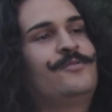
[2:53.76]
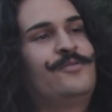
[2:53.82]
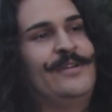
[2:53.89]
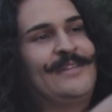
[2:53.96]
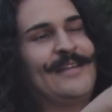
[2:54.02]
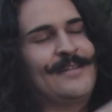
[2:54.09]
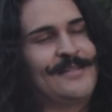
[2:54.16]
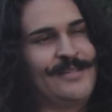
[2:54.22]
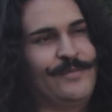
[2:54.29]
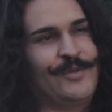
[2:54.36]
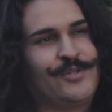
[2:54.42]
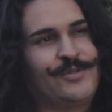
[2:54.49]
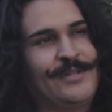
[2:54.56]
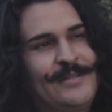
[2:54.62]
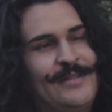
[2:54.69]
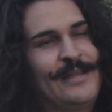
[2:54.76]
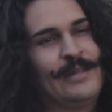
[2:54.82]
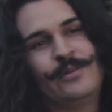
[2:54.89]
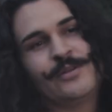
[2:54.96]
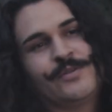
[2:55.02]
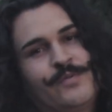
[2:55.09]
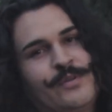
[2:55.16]
create that symmetry that it
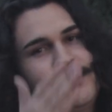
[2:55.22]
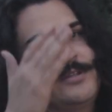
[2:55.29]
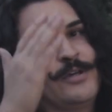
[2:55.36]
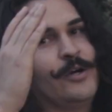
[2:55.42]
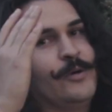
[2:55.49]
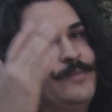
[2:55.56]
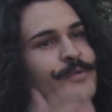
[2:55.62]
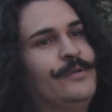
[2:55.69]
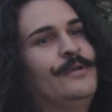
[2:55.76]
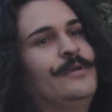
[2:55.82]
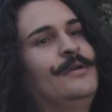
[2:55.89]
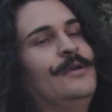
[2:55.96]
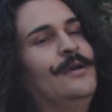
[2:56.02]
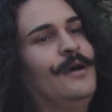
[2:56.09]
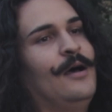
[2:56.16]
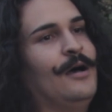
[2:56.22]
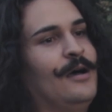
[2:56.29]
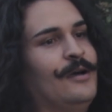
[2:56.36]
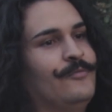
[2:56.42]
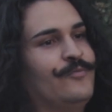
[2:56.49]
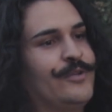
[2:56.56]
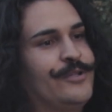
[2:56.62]
looks really dope
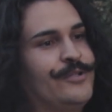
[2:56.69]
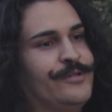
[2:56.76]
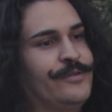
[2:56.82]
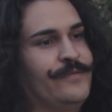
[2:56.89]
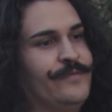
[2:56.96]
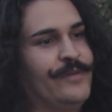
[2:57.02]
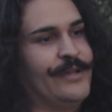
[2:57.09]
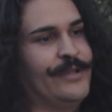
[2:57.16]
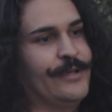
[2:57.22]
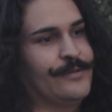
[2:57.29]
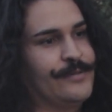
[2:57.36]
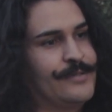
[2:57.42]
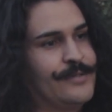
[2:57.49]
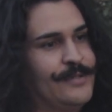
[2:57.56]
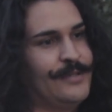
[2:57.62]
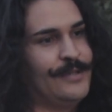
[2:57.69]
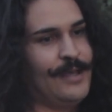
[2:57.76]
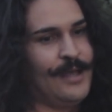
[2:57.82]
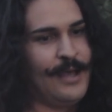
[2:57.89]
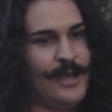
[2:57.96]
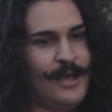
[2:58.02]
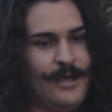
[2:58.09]
when you're shooting videos.
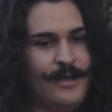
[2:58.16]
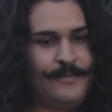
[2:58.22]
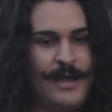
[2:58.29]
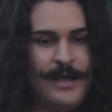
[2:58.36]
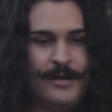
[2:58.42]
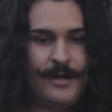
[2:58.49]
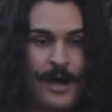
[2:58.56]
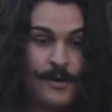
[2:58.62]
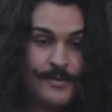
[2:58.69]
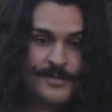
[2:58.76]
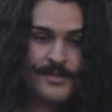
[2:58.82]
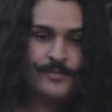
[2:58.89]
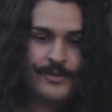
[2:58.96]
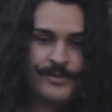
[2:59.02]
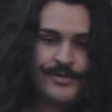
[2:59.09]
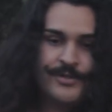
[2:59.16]
I also will